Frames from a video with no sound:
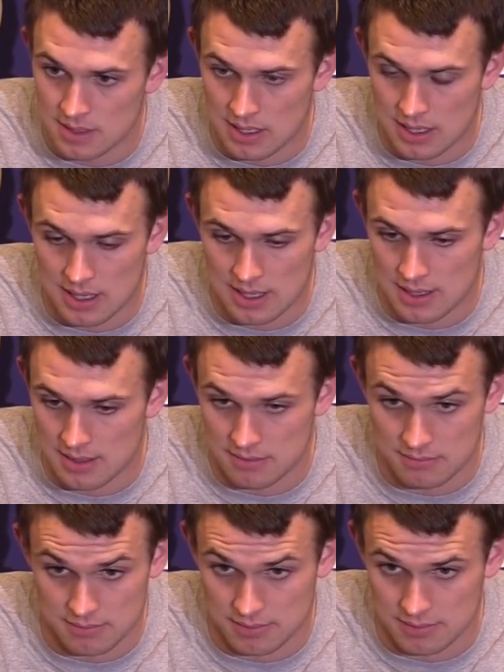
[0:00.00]

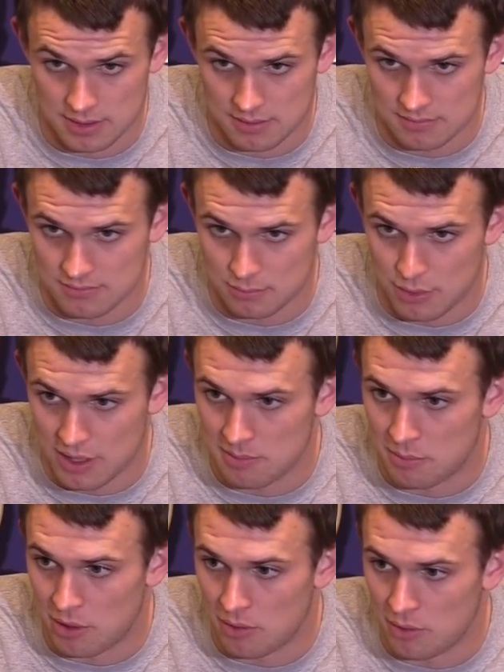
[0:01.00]
Uh, you know, ran
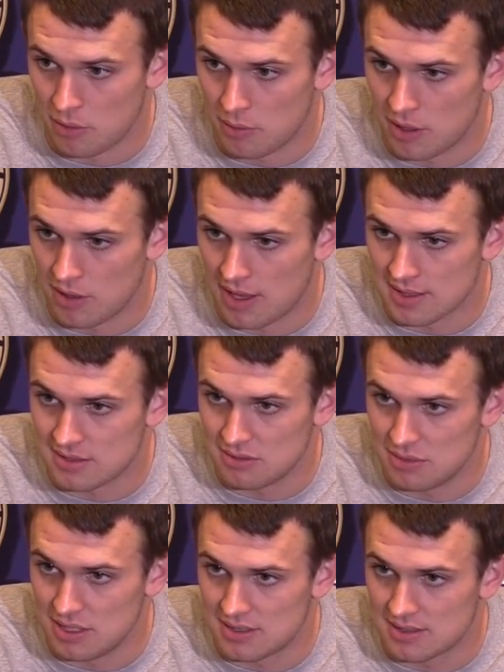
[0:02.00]
the ball really well last
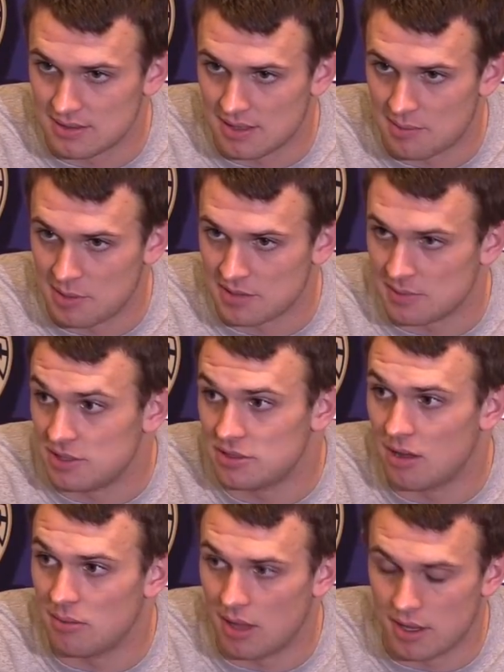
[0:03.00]
two weeks, and that makes my
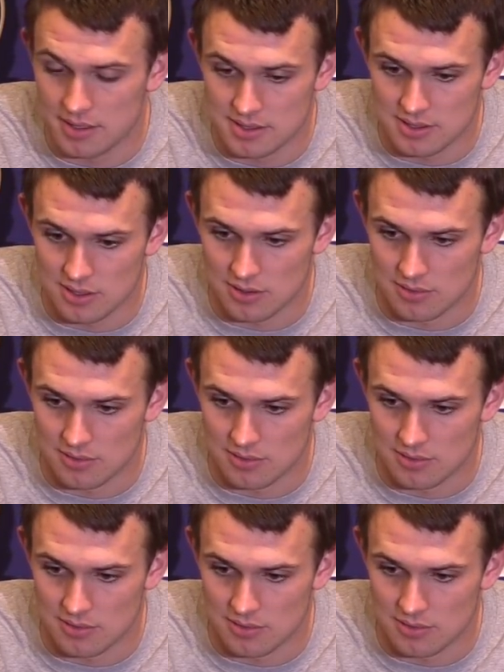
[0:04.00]
job a lot easier.